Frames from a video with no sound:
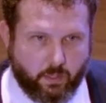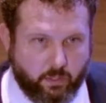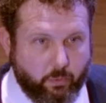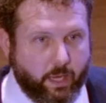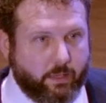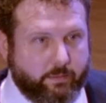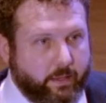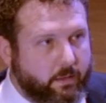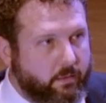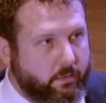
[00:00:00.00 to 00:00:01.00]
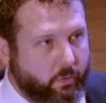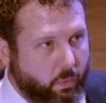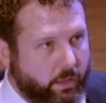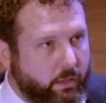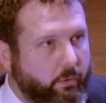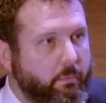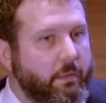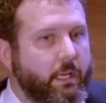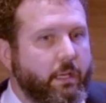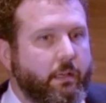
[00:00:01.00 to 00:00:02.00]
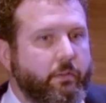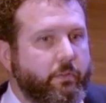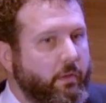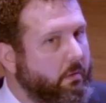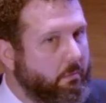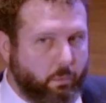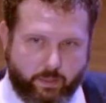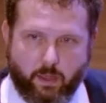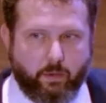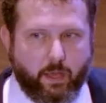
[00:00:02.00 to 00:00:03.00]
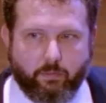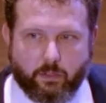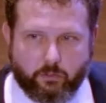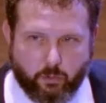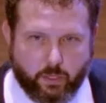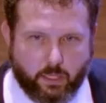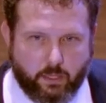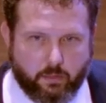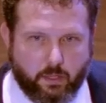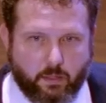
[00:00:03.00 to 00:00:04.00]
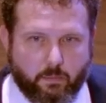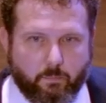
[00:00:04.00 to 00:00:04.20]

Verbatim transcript: You can attend the working group meetings without having to join anything.